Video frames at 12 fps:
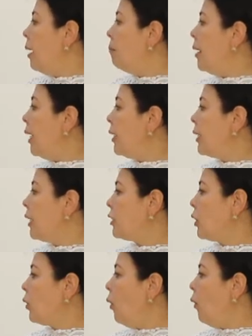Many
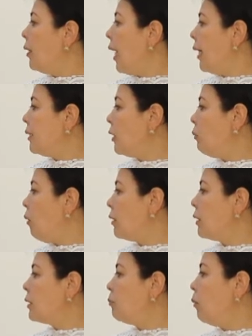years ago, London
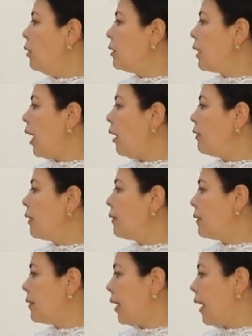was a small town in
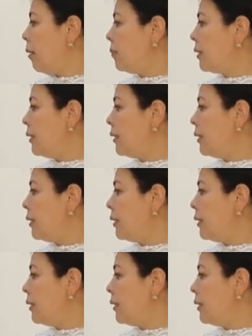the Thames.